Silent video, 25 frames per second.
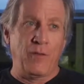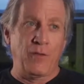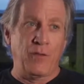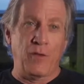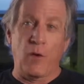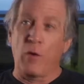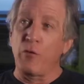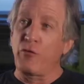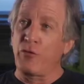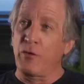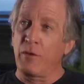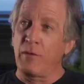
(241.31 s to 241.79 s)

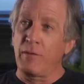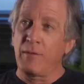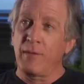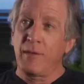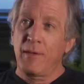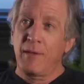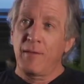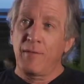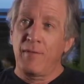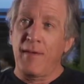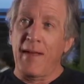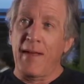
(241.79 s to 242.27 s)
Social
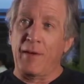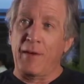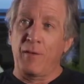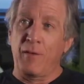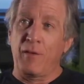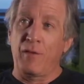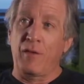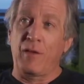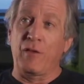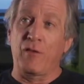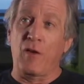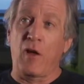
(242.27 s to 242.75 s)

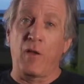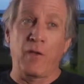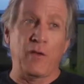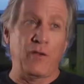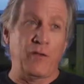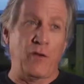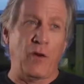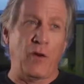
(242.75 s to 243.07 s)
factors, it's all the